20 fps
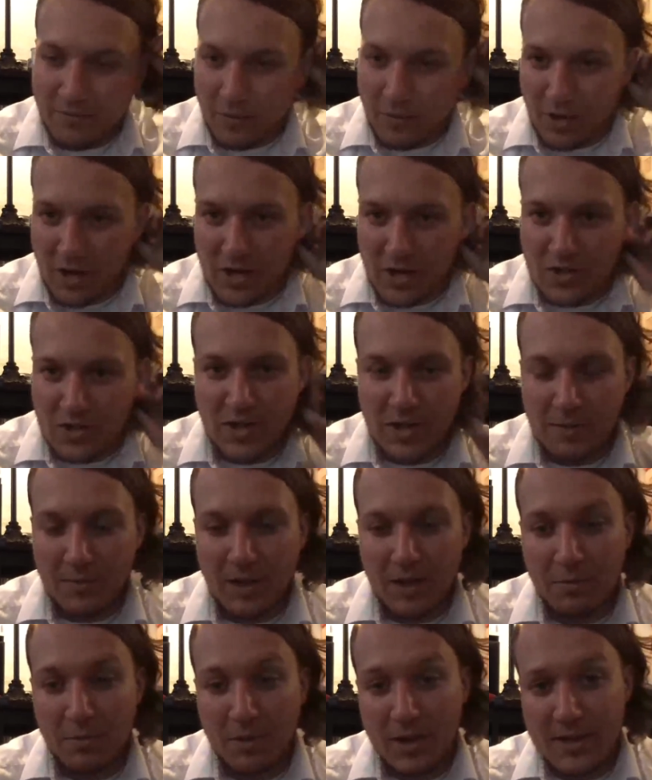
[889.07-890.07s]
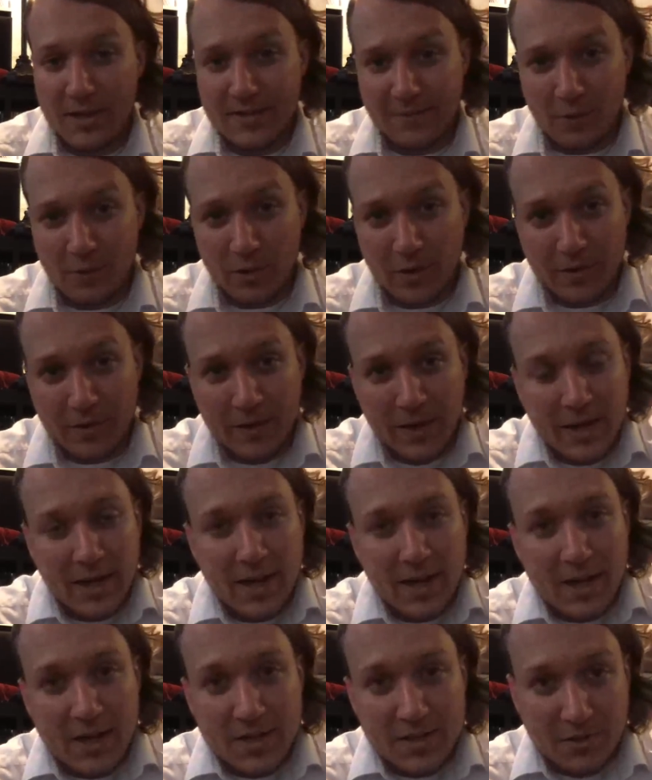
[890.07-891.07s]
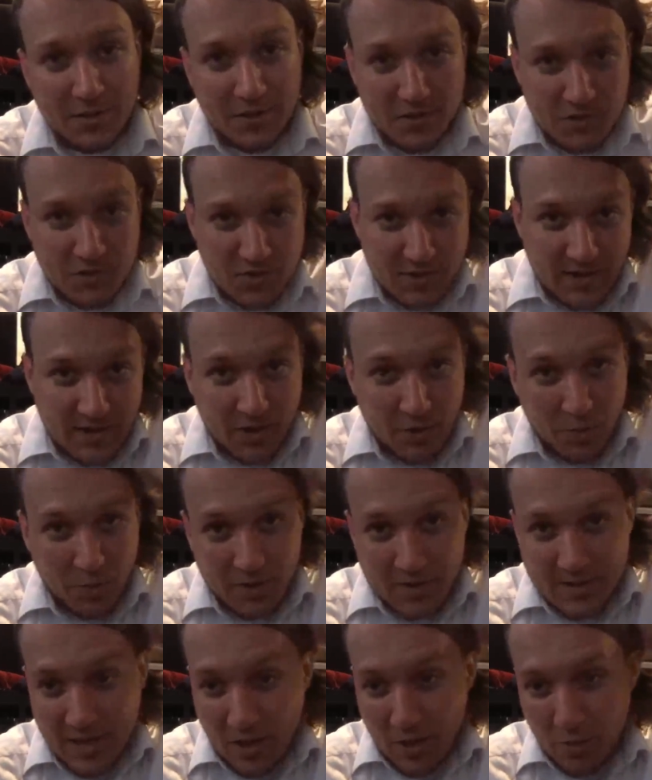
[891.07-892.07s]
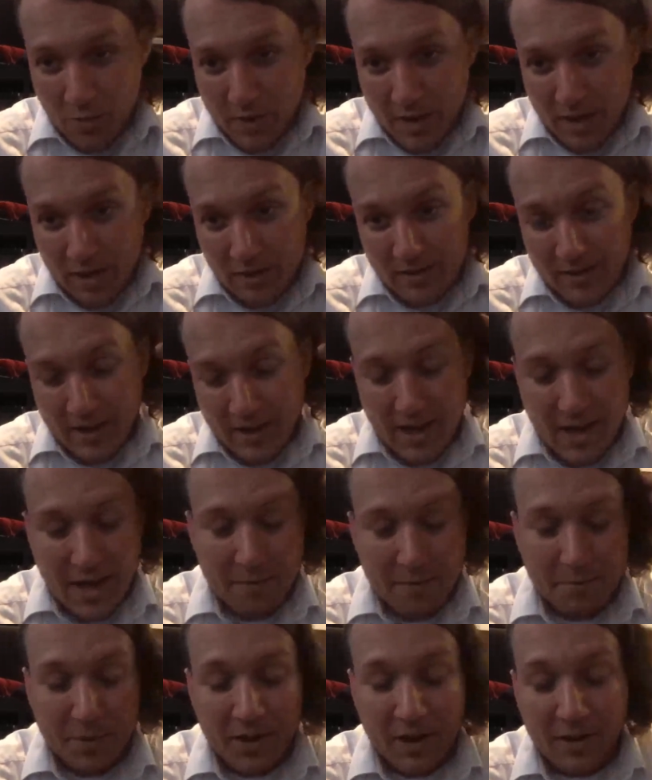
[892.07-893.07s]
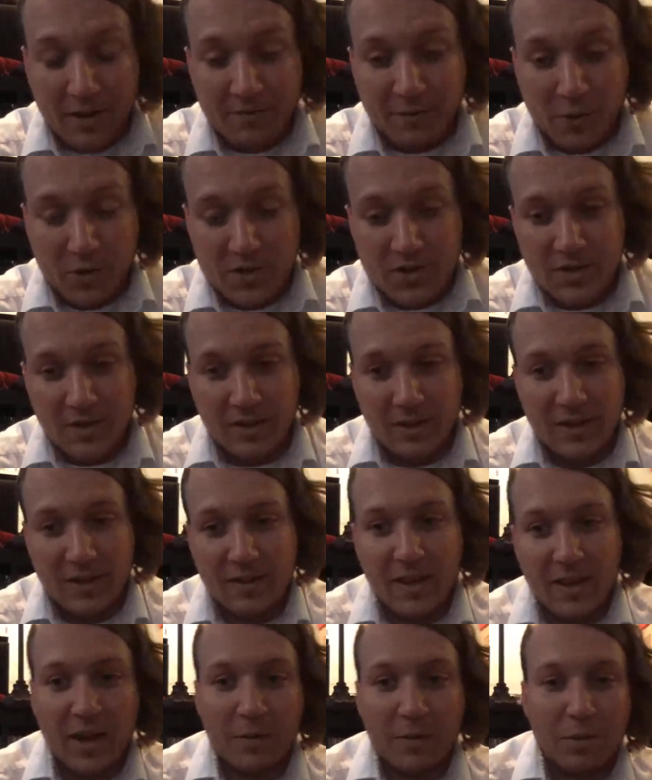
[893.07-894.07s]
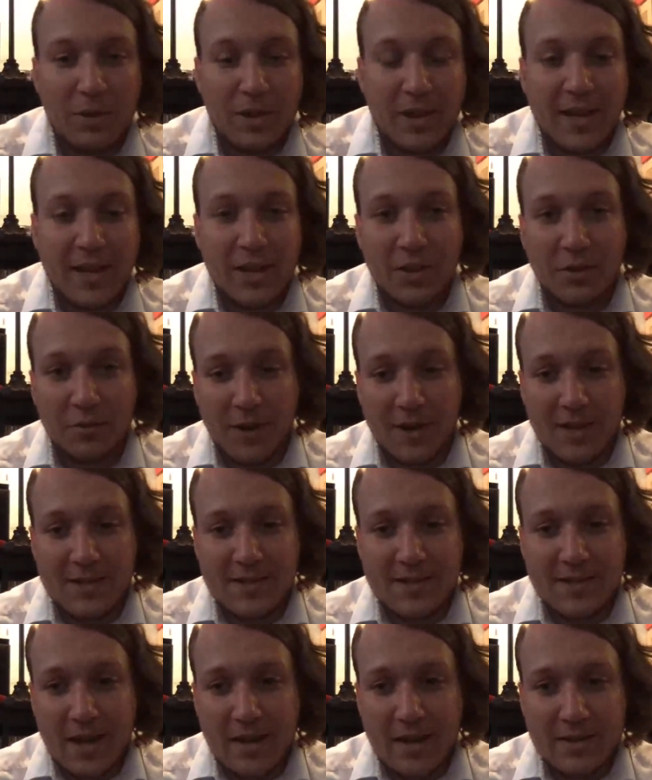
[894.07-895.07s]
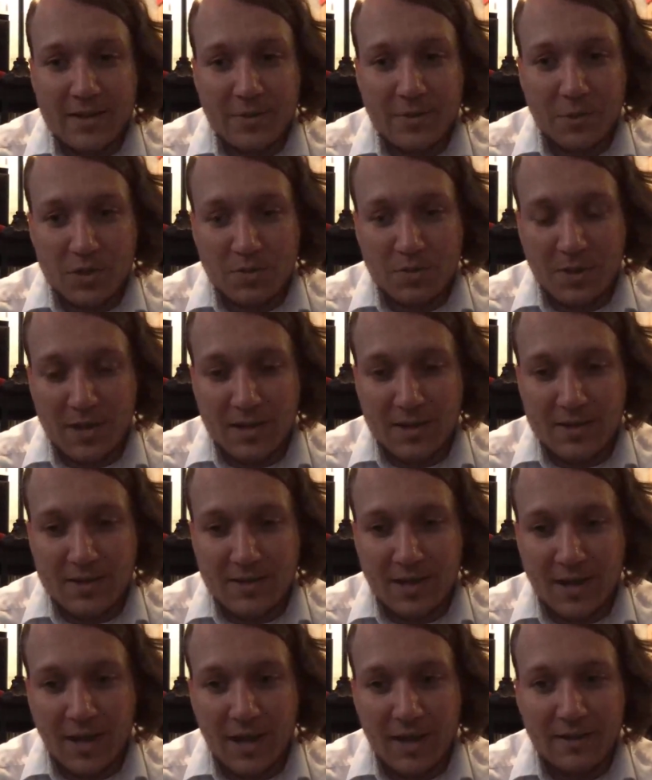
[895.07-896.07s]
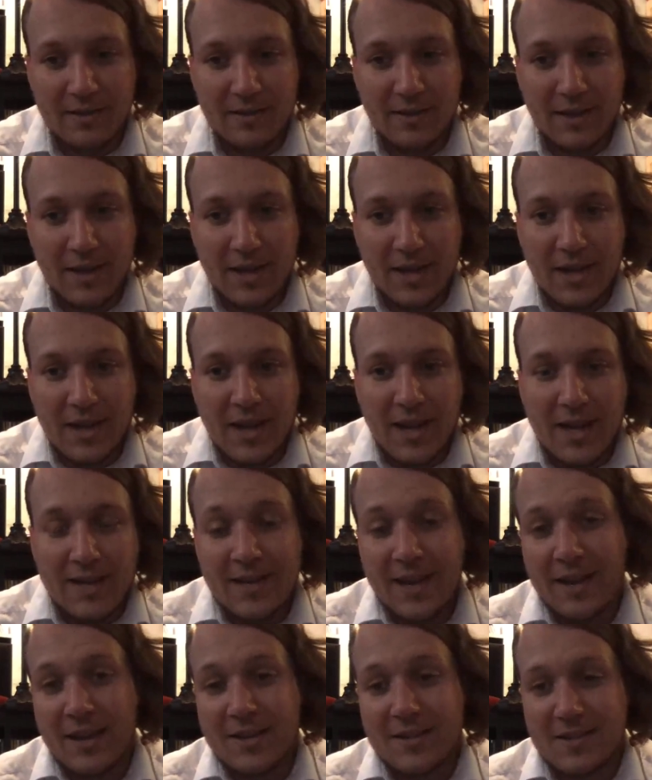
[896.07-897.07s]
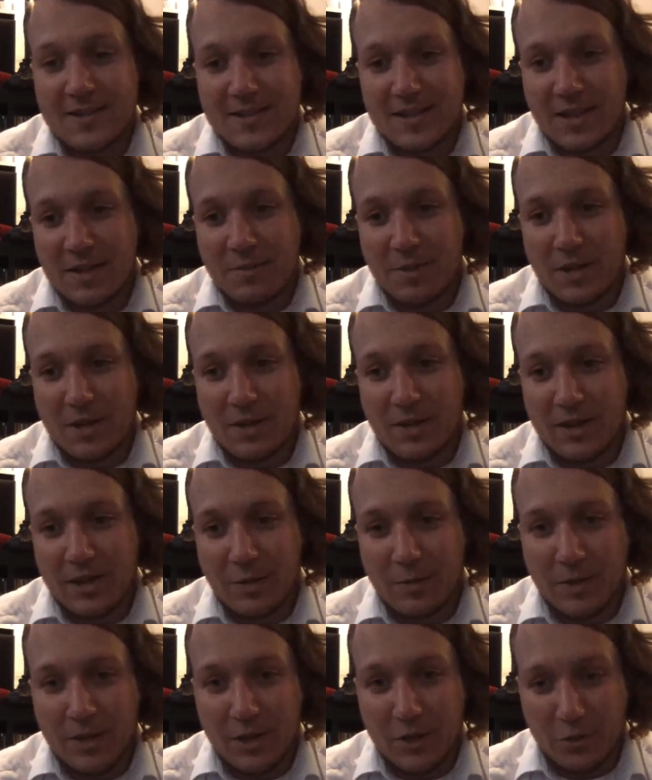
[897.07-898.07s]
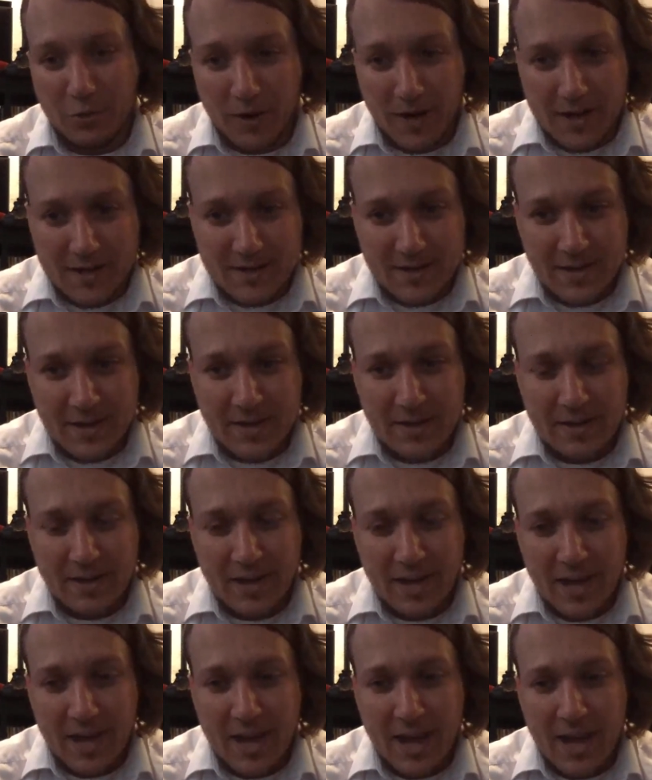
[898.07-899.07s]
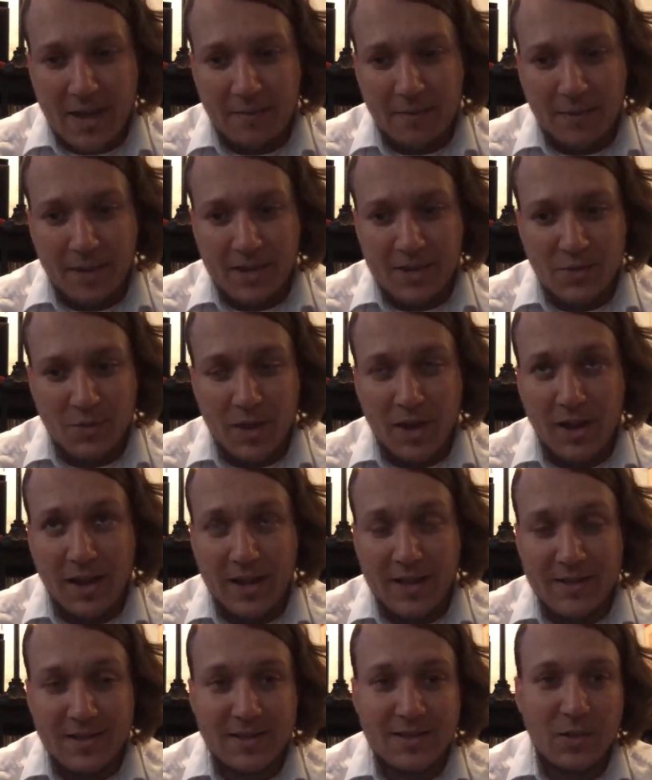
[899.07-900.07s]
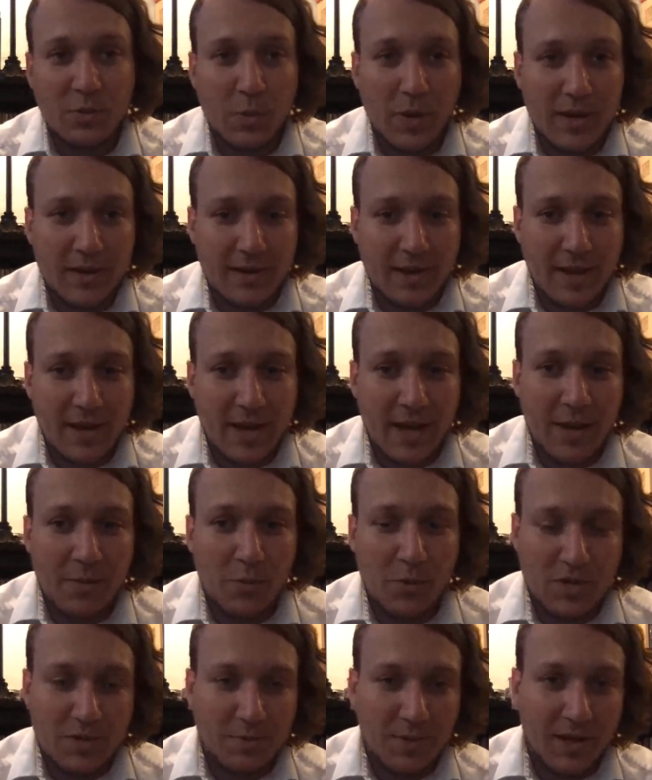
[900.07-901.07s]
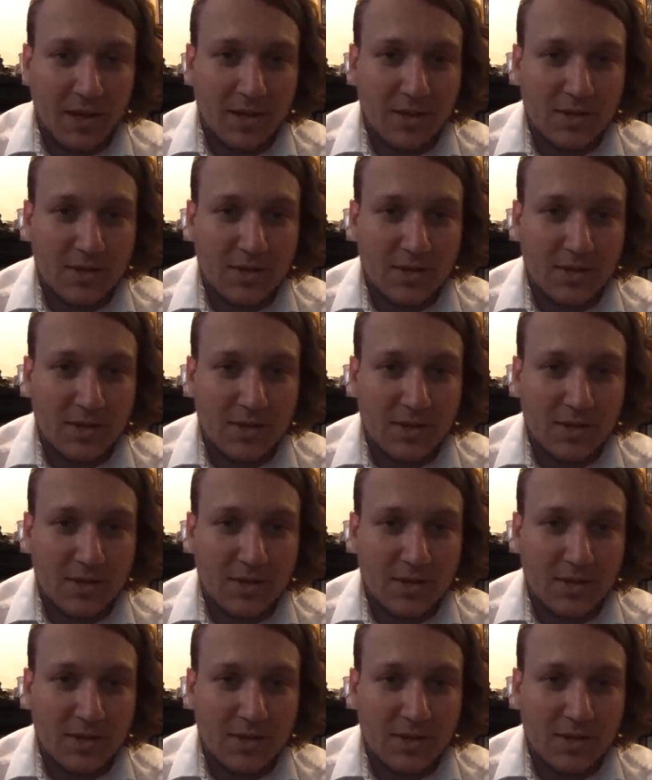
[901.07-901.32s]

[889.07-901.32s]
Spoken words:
for each team that he plays for. So this just kind of works out well. But unfortunately, they are playing the Red Sox, which means that Attendance is going to be a little bit crazy, as well as it's a weekday game, which means